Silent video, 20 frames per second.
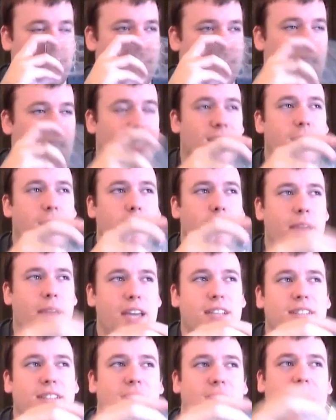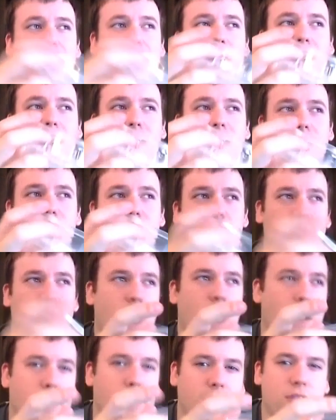It's an amazing
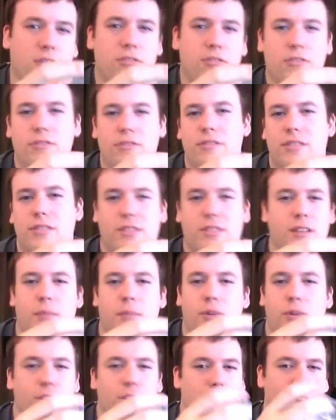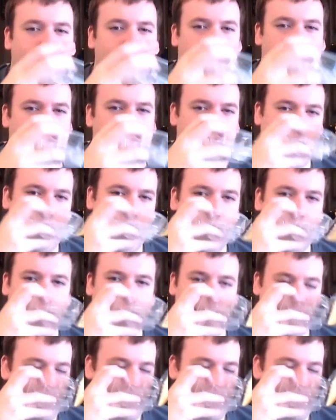tropical summer type of scent.